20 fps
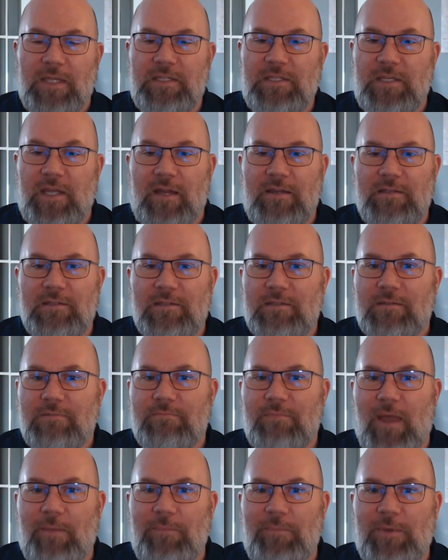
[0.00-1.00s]
Thanks, guys.
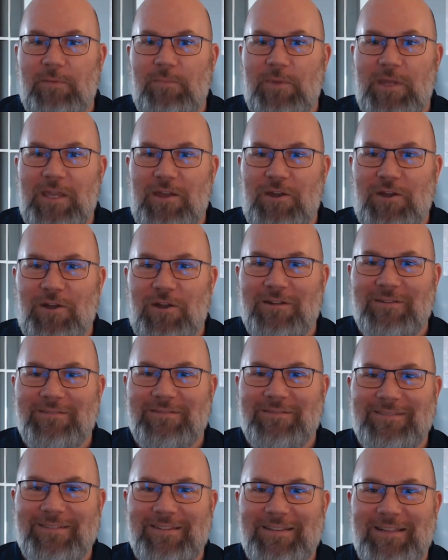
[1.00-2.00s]
Happy to be here
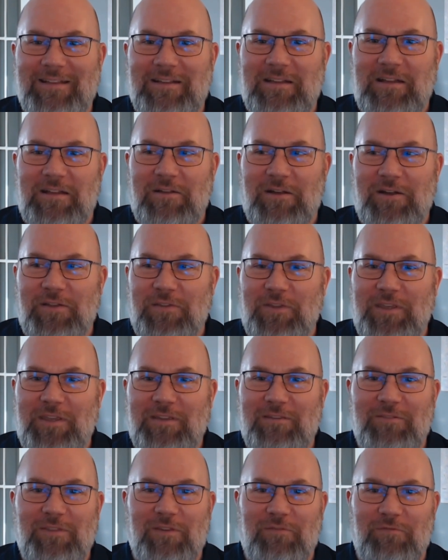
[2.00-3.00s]
on
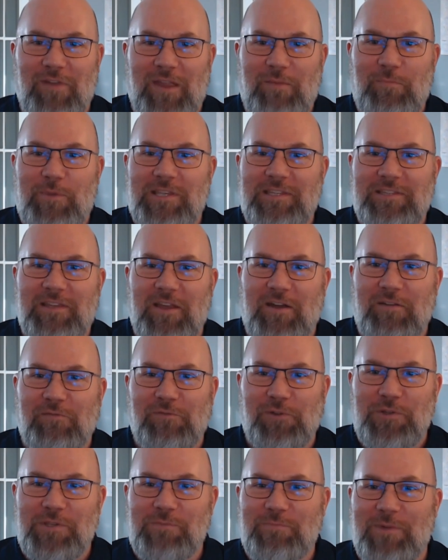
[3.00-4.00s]
the famous
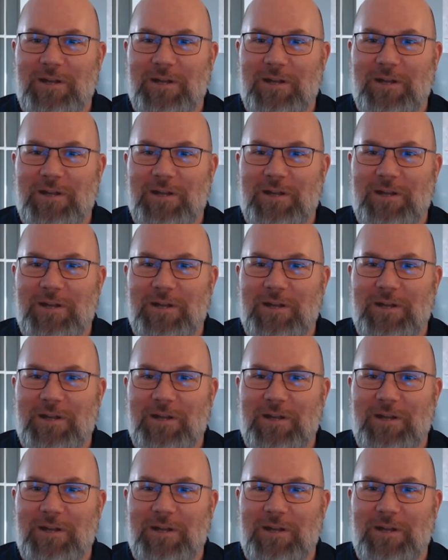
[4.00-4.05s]
Confluence